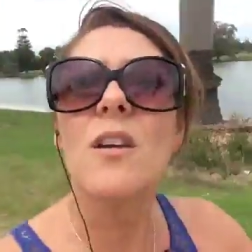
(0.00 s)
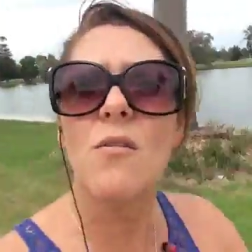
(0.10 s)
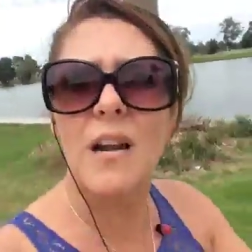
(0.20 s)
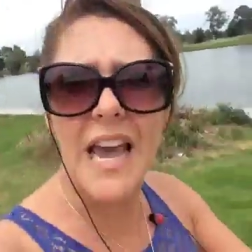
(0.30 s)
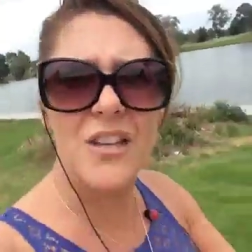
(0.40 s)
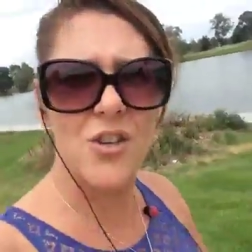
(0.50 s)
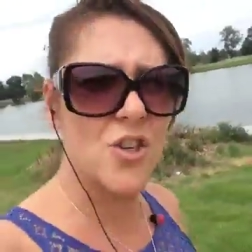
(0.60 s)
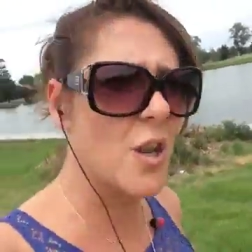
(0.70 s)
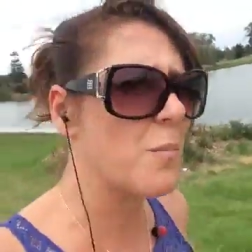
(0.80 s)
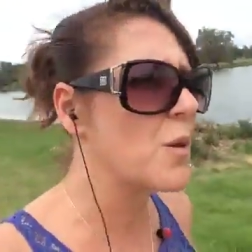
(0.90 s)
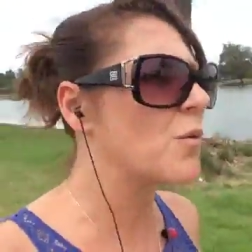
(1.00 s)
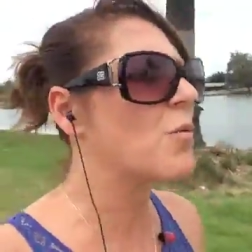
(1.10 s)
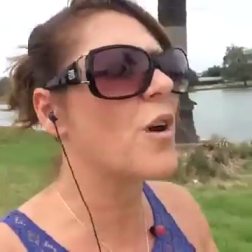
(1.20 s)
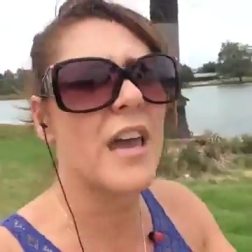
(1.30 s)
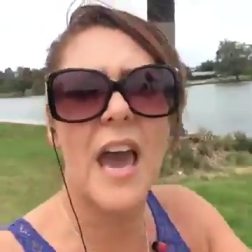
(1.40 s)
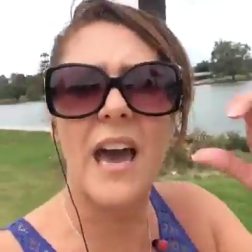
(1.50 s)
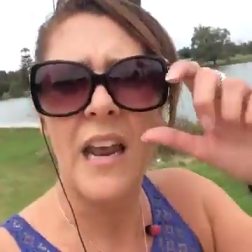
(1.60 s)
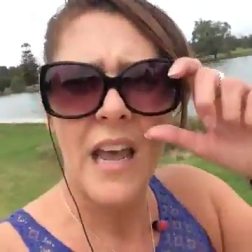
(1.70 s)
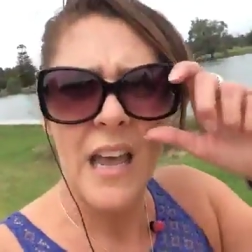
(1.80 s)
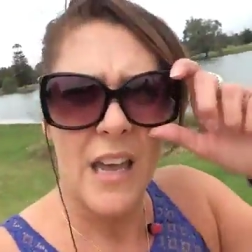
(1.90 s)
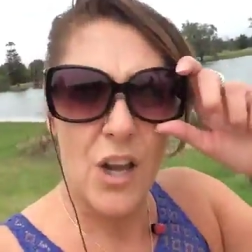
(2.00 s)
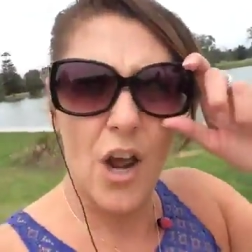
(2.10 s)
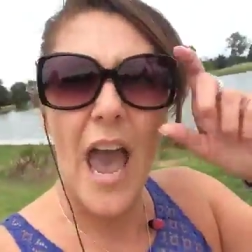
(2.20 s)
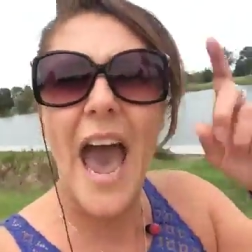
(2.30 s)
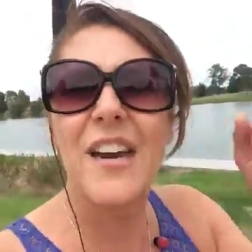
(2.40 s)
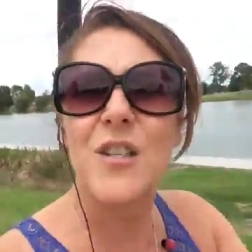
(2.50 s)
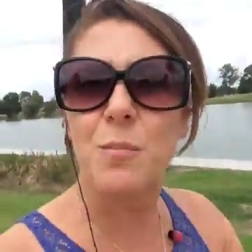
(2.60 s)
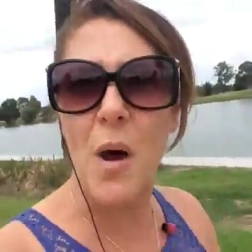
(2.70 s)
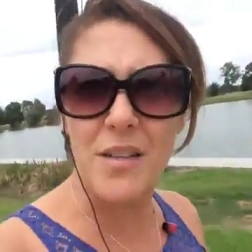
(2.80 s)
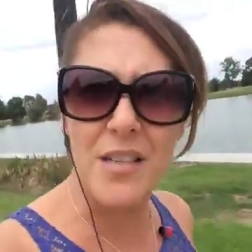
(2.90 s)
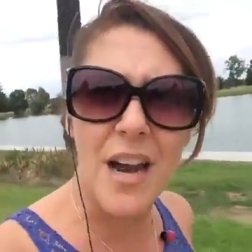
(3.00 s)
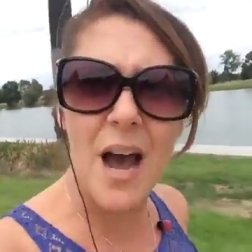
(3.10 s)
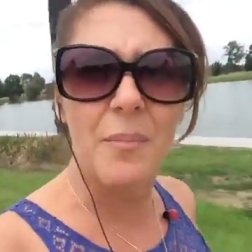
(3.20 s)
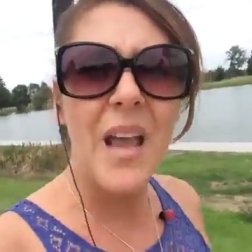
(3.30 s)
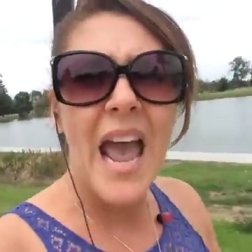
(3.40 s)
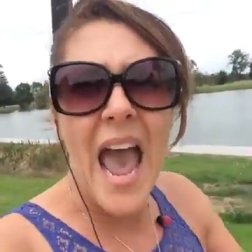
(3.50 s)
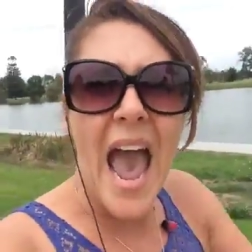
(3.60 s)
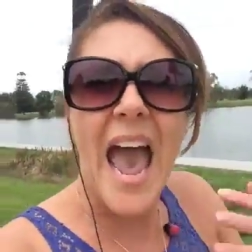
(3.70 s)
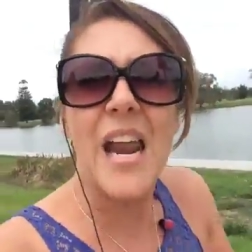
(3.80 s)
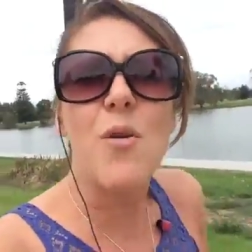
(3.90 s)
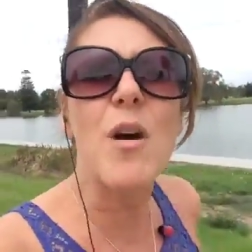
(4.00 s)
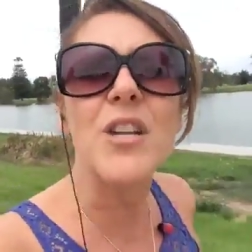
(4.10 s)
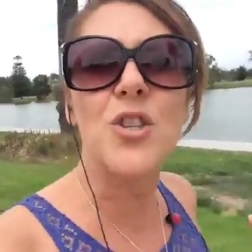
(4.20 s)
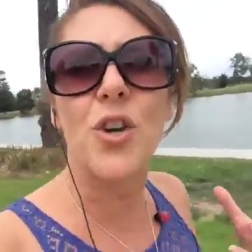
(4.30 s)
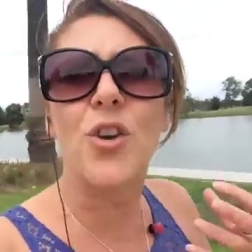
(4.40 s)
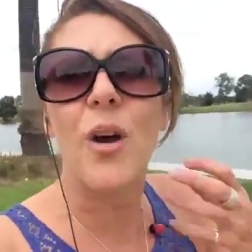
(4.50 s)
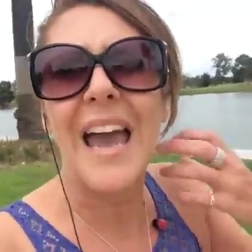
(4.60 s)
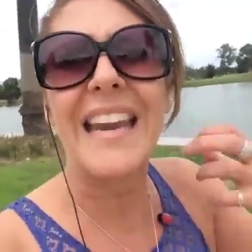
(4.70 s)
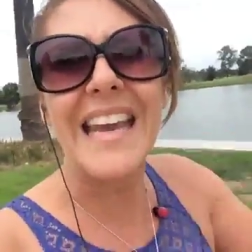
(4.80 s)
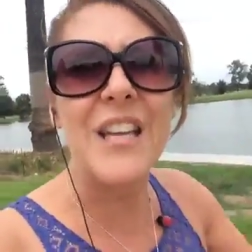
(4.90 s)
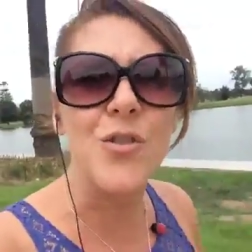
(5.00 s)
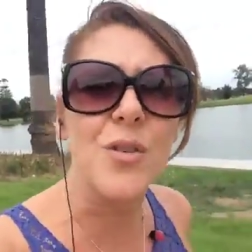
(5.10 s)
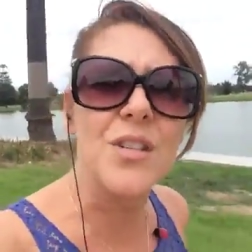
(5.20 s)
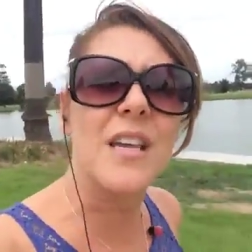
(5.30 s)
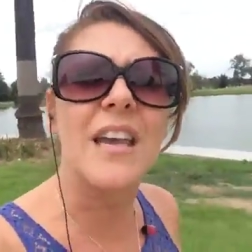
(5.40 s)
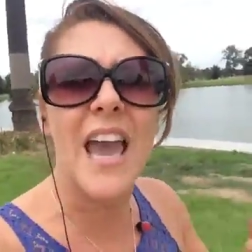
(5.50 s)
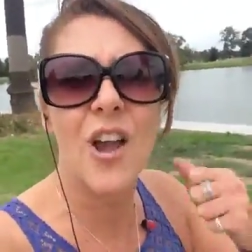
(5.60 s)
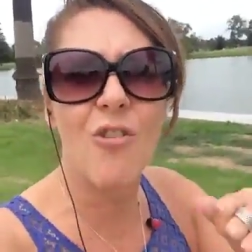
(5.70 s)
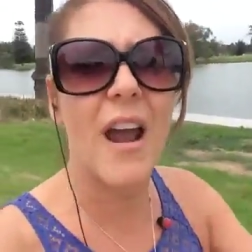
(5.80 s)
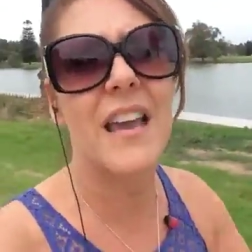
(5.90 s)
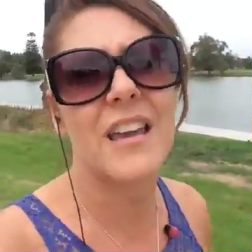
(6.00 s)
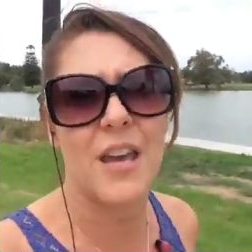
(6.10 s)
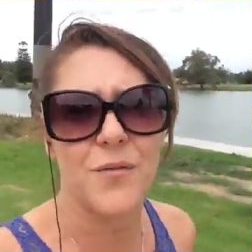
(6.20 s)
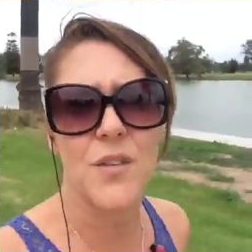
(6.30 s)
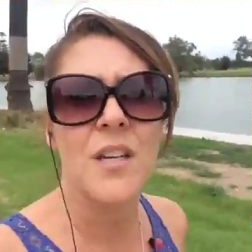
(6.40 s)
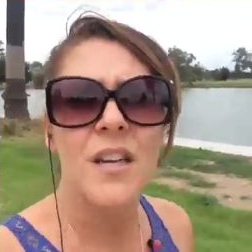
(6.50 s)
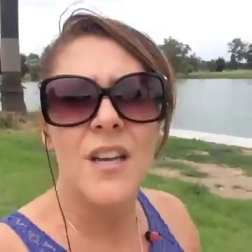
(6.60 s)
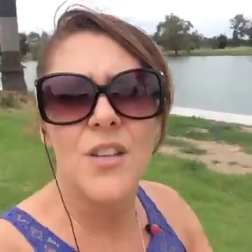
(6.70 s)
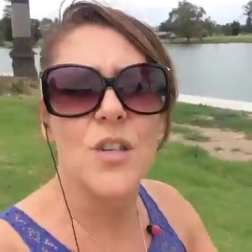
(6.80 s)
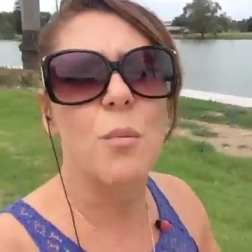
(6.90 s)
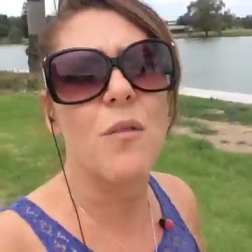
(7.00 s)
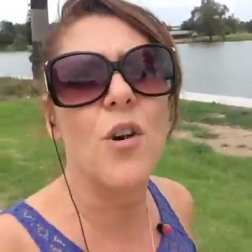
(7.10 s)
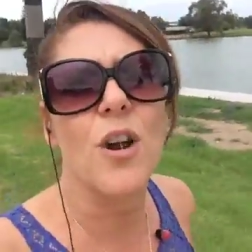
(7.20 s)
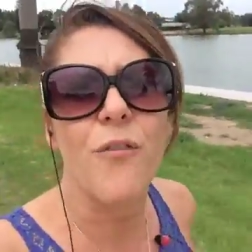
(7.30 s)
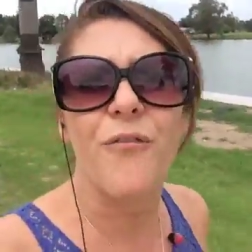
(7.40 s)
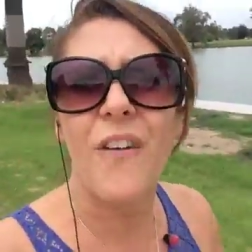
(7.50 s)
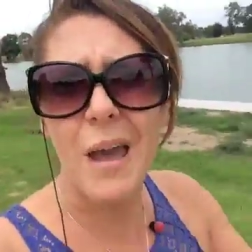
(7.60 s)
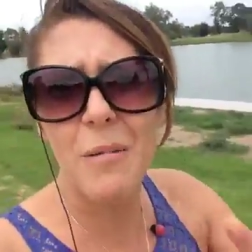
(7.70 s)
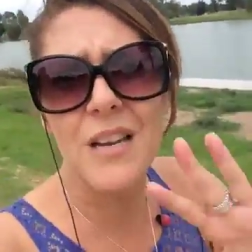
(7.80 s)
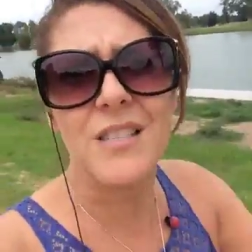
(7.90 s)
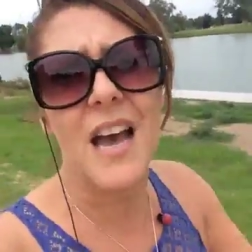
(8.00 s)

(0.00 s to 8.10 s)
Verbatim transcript: in a relationship and you want to work out, you know, how to spice it up. How do I do an interesting and great gift? So, we've got a fabulous